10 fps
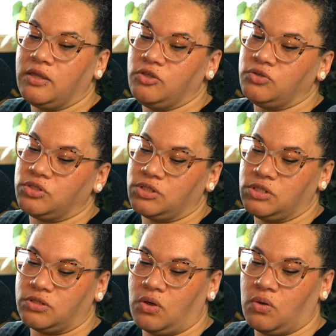I
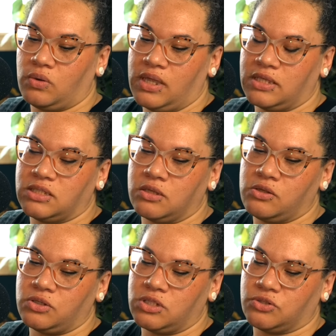usually don't. It's the
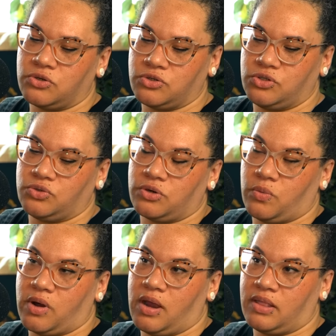closest grocery store to
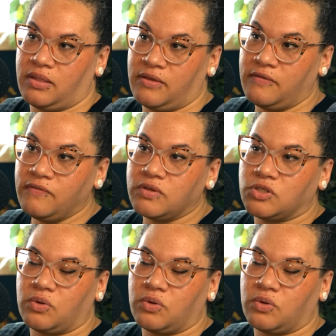where I live,